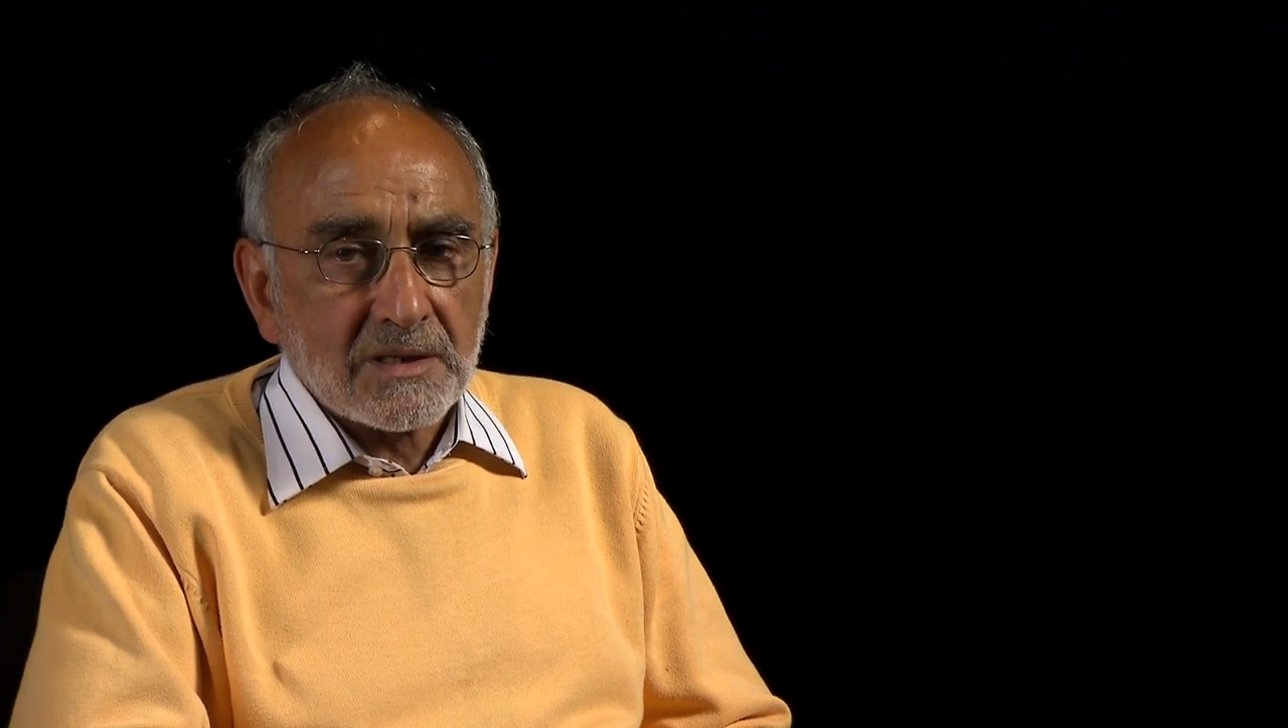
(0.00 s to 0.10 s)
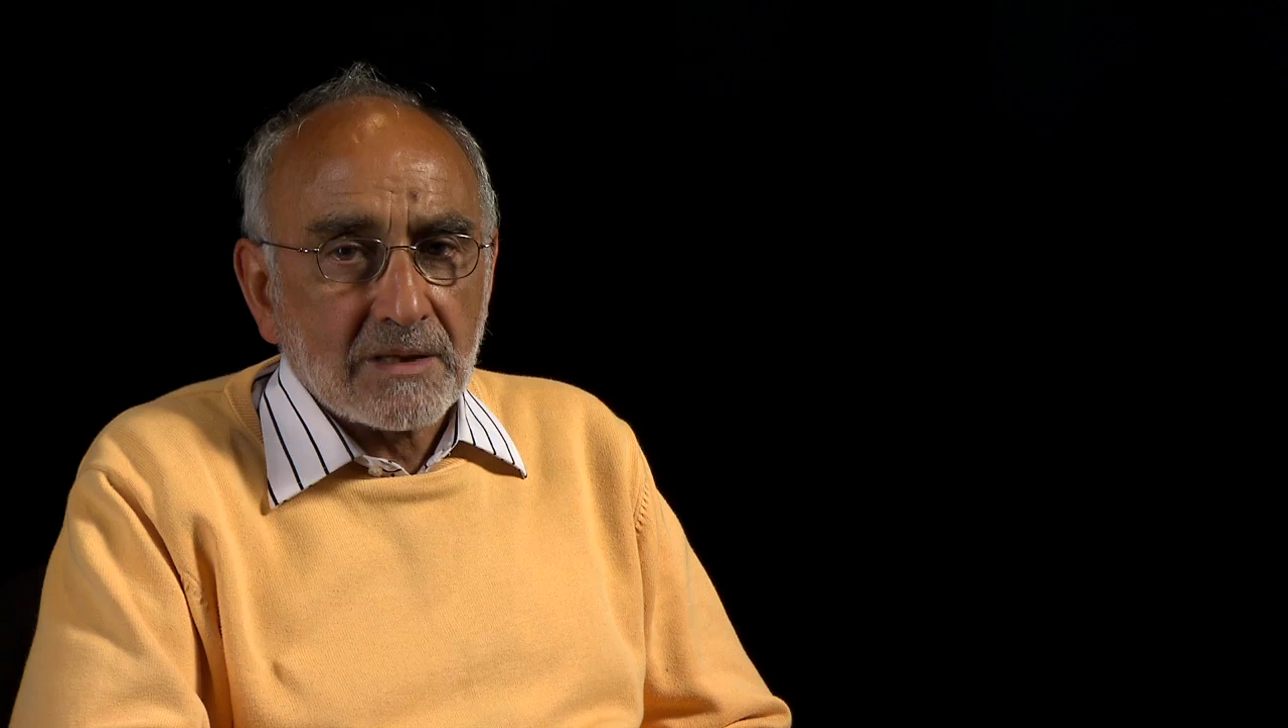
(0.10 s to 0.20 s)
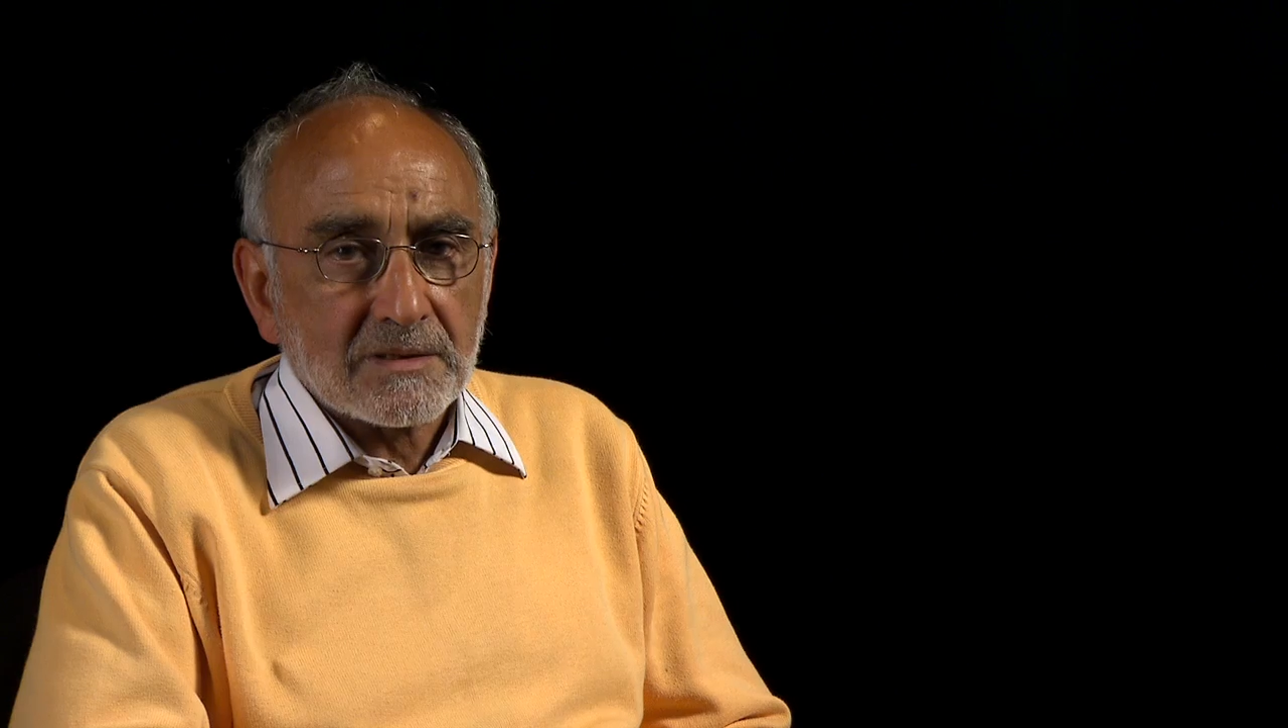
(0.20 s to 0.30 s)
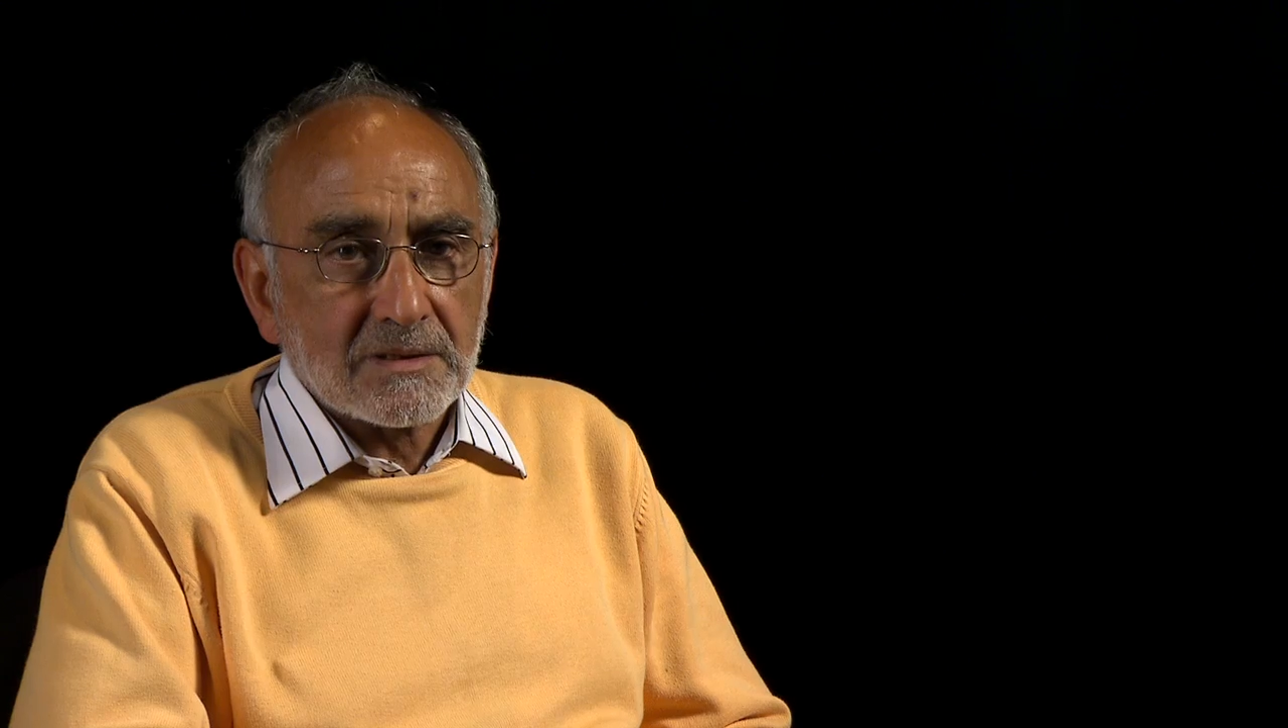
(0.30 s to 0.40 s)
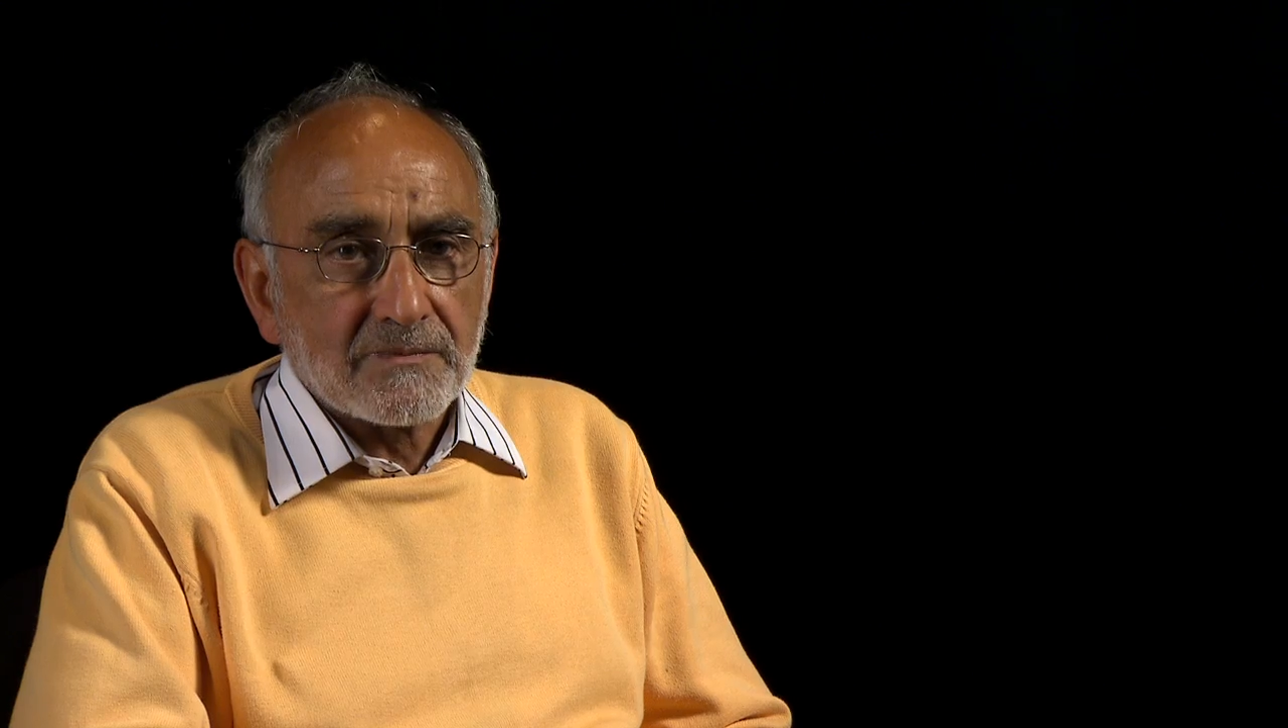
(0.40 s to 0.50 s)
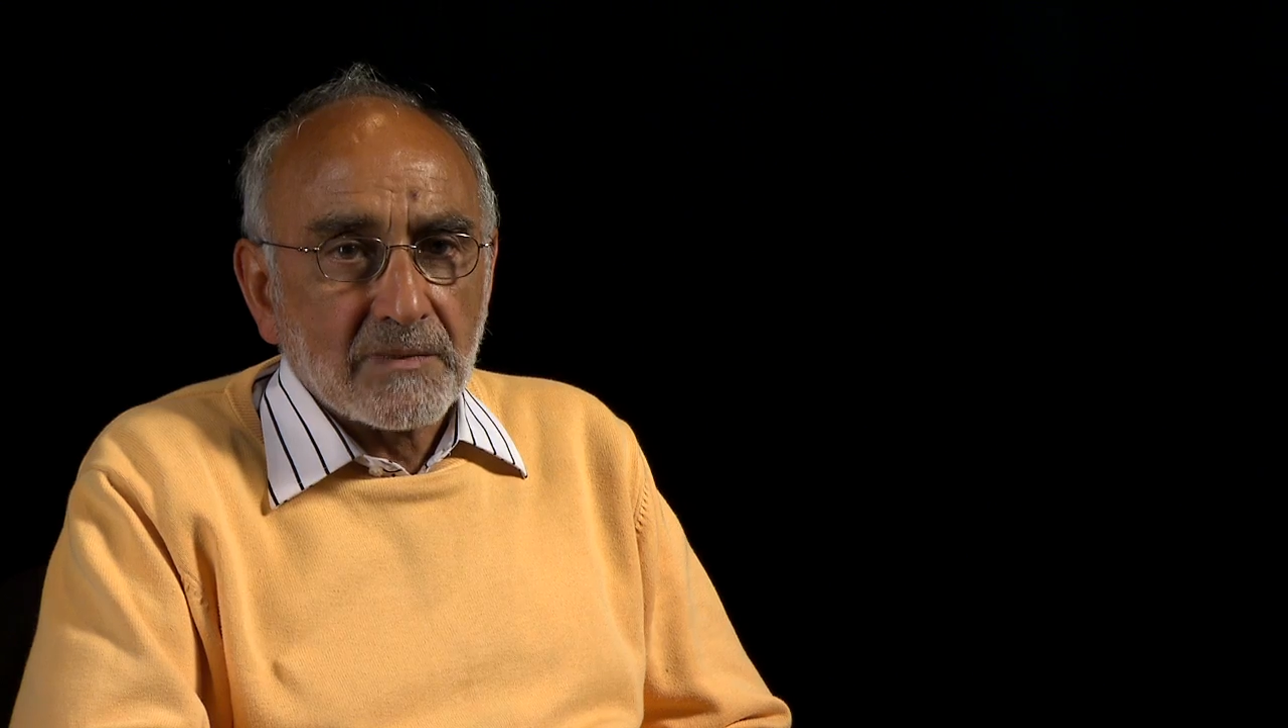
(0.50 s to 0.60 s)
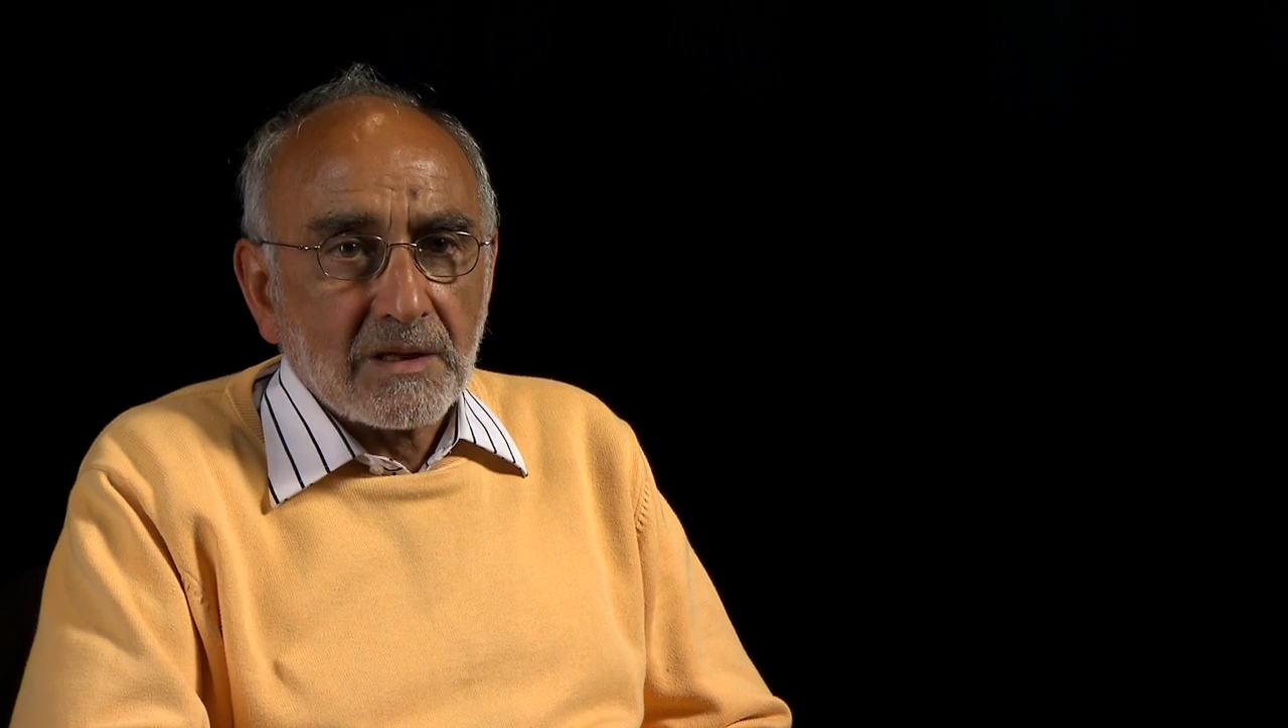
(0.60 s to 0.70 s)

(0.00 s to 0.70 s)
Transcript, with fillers: cells,